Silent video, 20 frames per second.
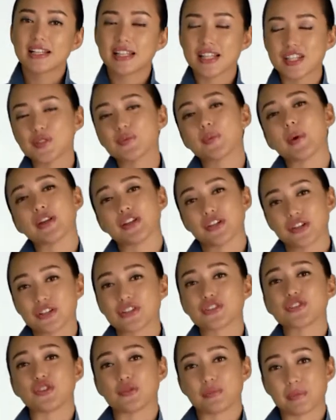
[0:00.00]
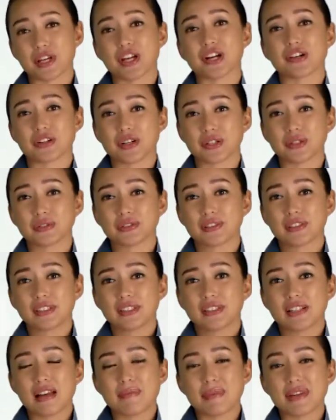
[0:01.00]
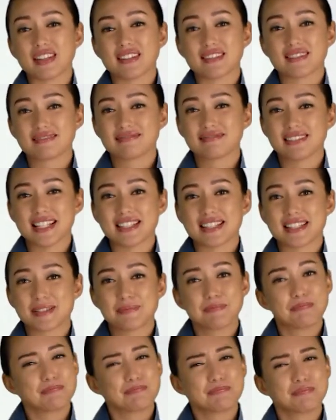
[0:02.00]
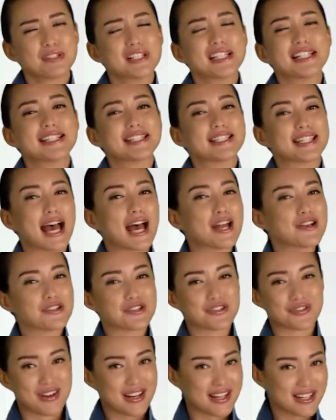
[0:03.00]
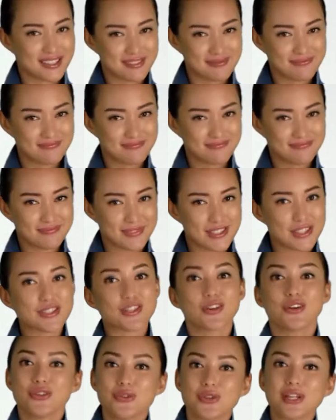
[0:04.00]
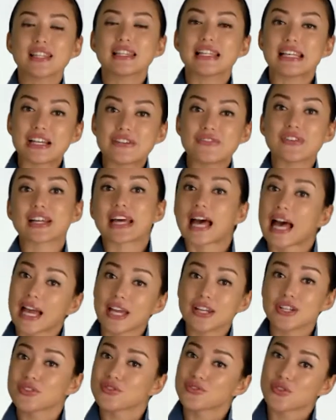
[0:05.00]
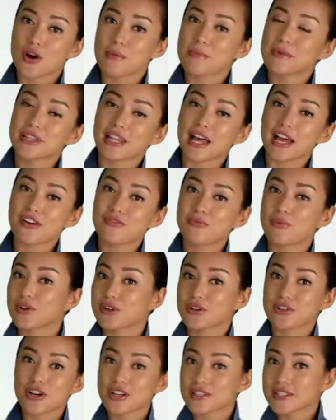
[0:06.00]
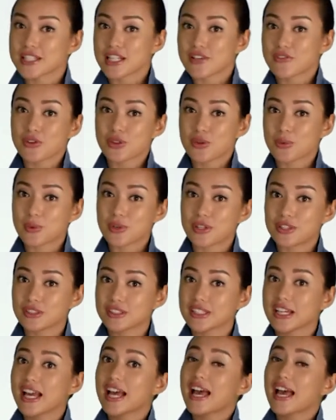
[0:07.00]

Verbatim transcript: is when you're a superhero. I mean, it's pretty standard, right? It's so you can live a kind of normal life when you're not saving the world,